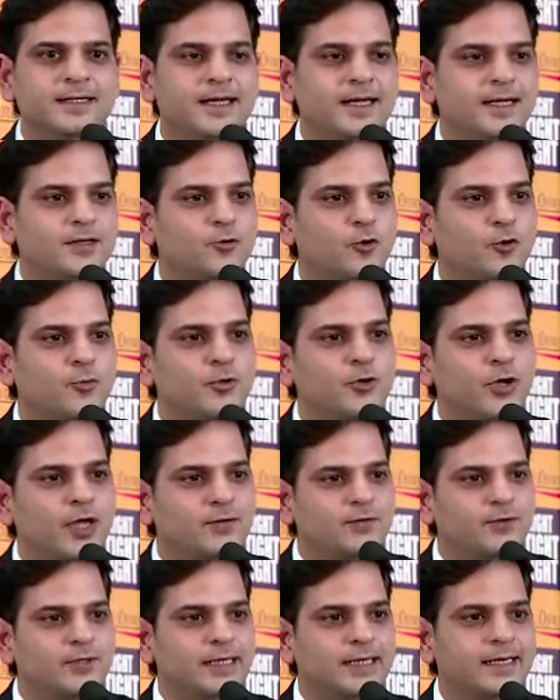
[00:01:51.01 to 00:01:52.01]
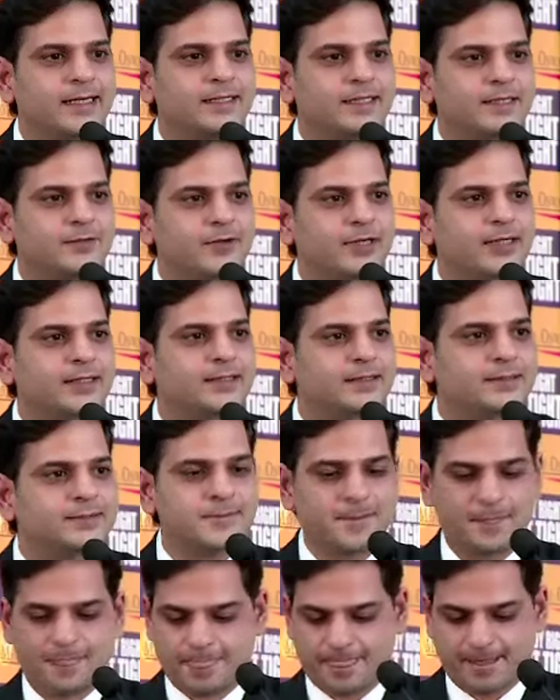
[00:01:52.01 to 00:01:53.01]
and hope you have a great evening.
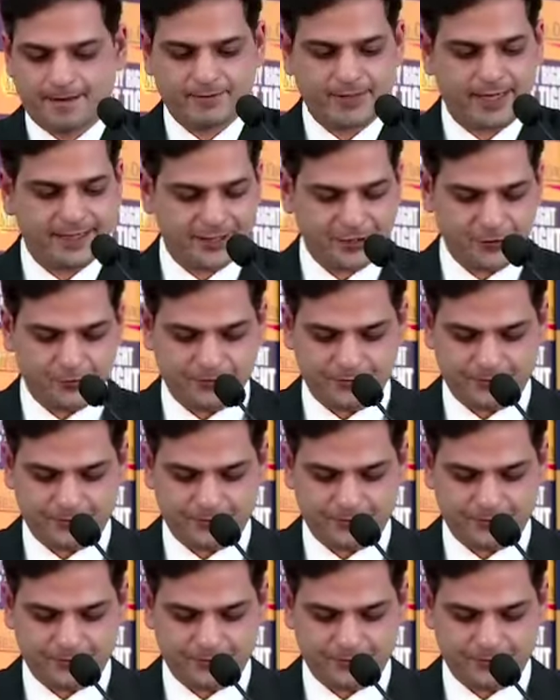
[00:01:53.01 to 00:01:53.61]
Thank you.